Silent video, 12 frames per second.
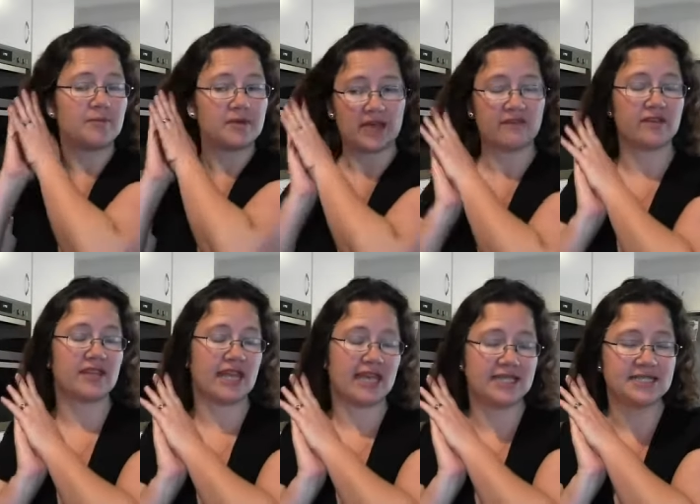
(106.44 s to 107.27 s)
cover
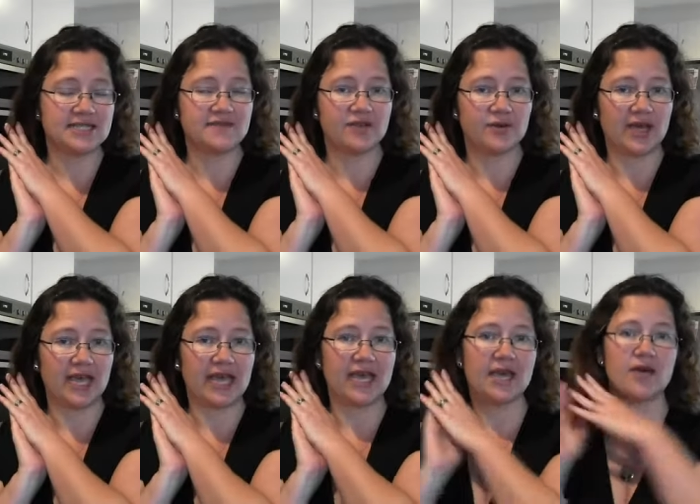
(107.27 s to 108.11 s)
the ends of your
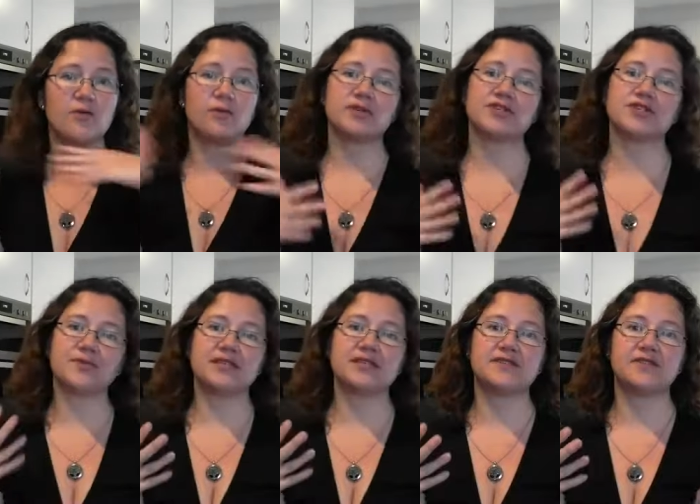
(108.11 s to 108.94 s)
hair, wash the
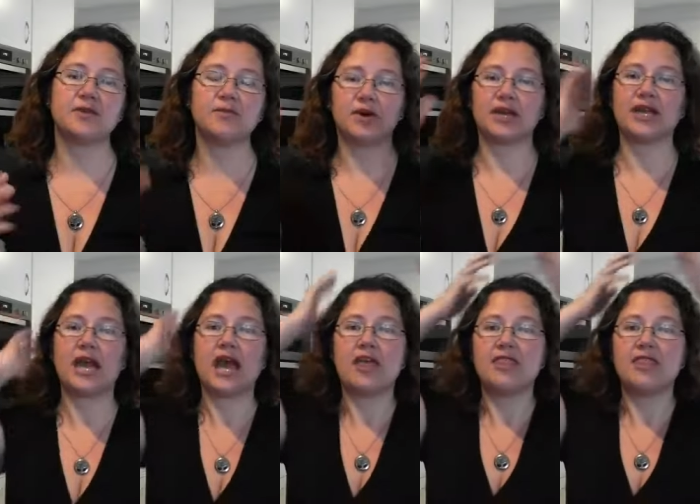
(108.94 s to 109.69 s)
rest of your body,